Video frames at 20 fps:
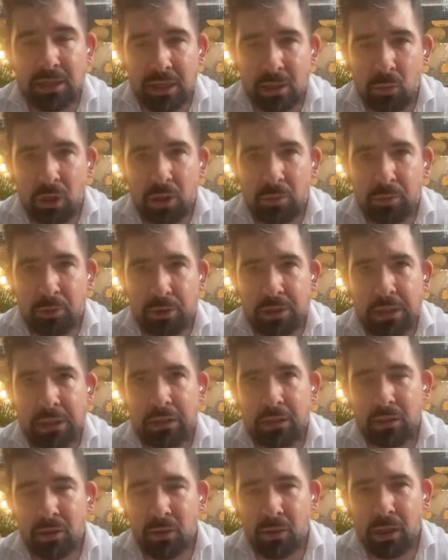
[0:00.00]
Less than
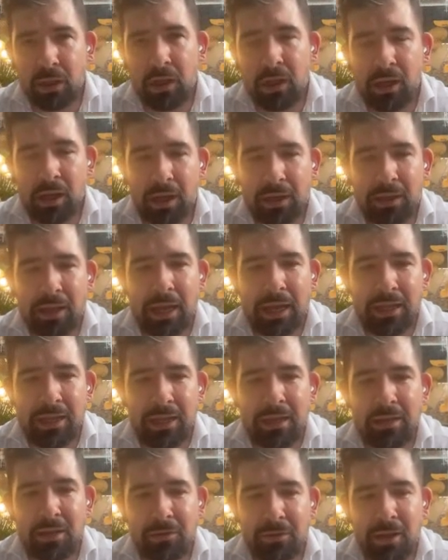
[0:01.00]
1%. Okay, at
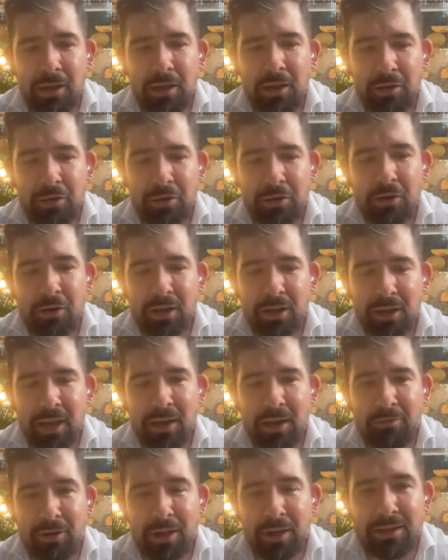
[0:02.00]
the end of the year, you're gonna
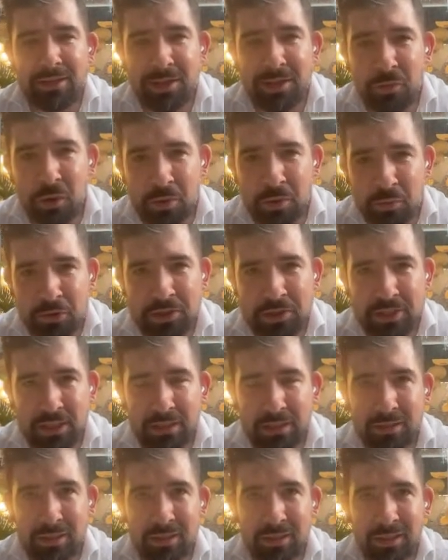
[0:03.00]
have less than
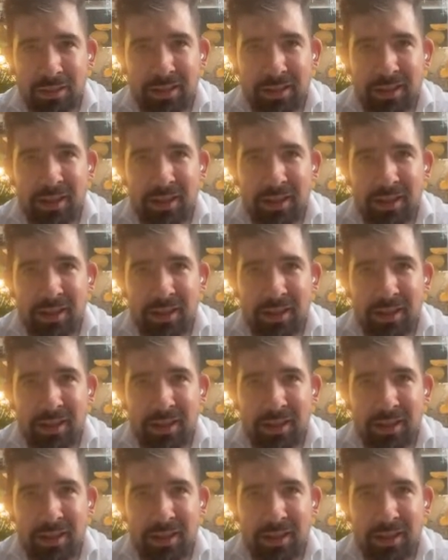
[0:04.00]
1%, and